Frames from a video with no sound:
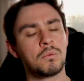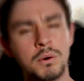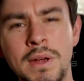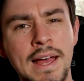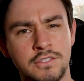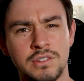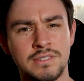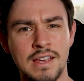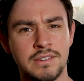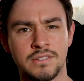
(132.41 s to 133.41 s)
what are we actually
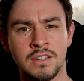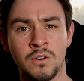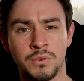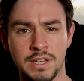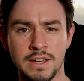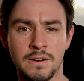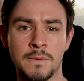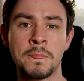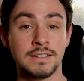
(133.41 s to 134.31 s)
testing on here?